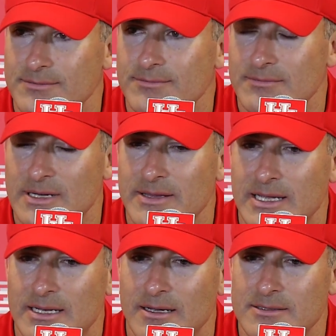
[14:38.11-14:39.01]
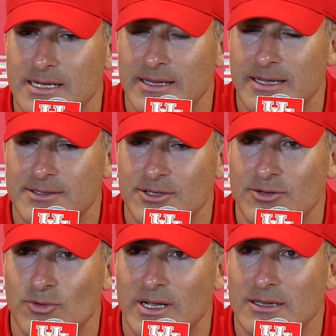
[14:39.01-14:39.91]
I think he does. And I think that's a
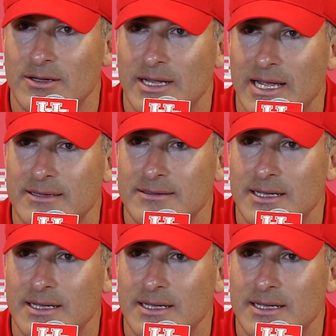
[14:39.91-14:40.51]
good way to look at.